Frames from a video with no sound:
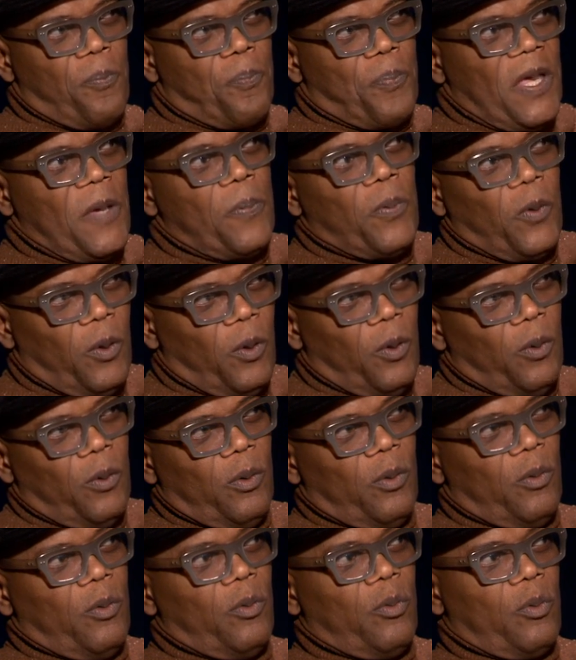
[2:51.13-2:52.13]

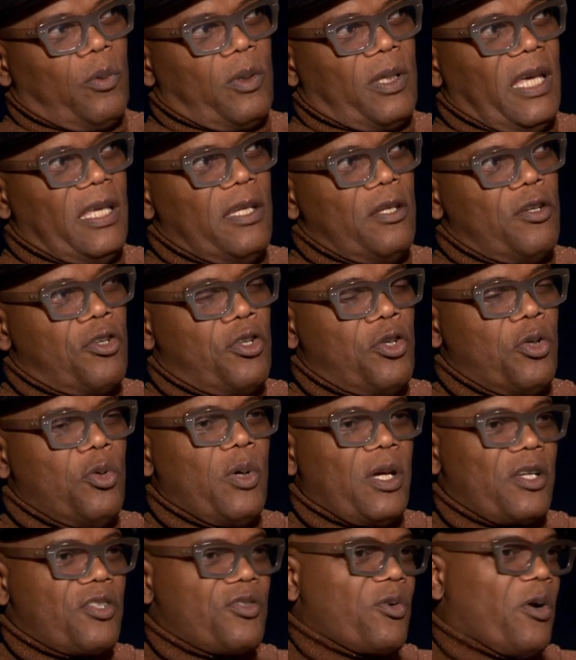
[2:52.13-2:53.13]
people can
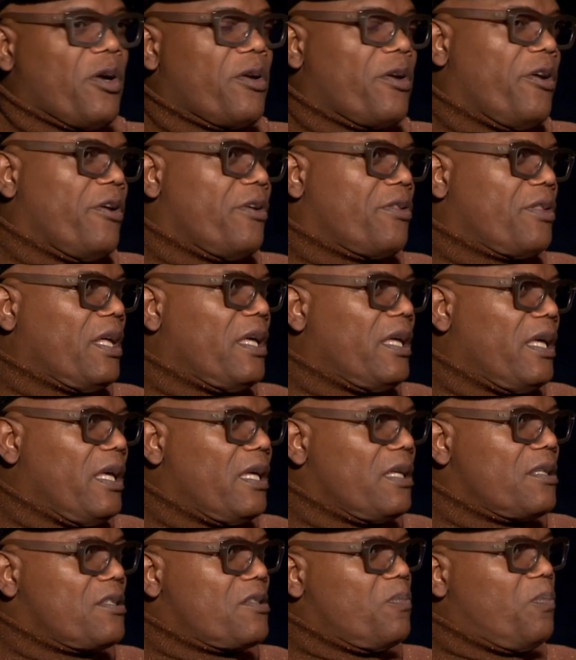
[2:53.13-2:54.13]
do extraordinary
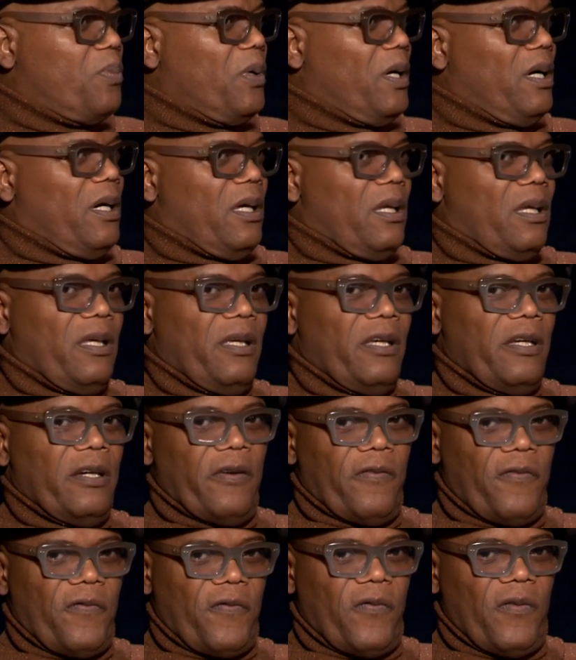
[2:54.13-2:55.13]
things, but
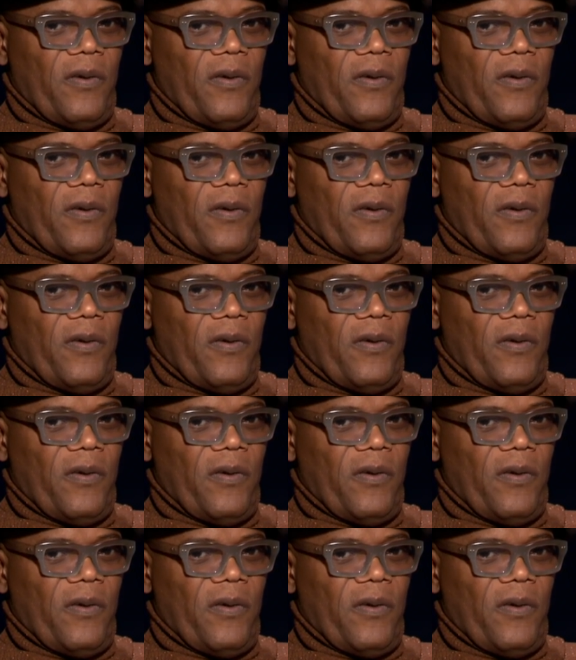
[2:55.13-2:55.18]
if